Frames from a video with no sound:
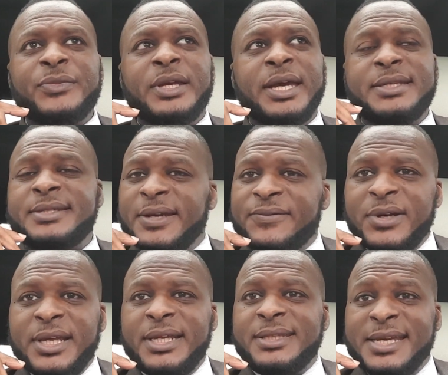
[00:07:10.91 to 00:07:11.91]
It's
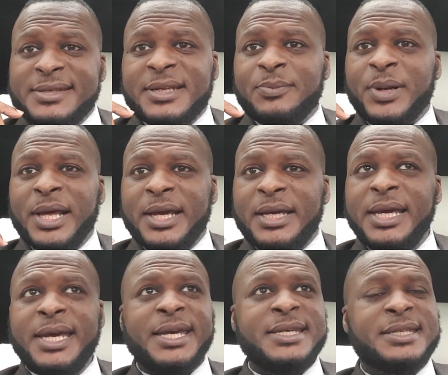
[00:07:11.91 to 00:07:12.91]
definitely a decent player.
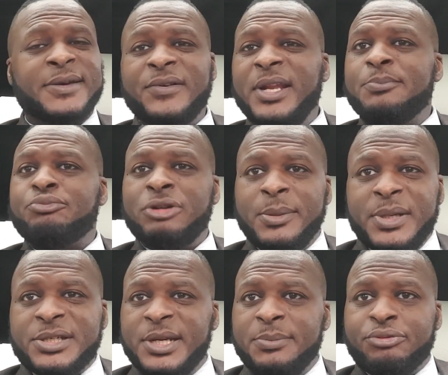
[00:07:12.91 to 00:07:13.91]
He's definitely
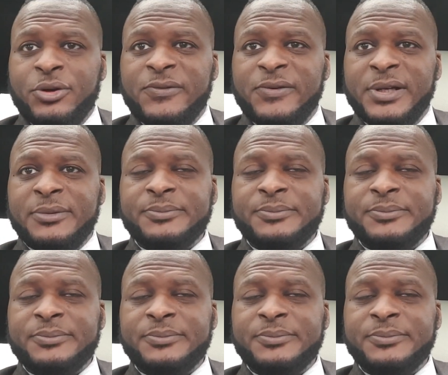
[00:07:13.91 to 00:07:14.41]
Premiership proven.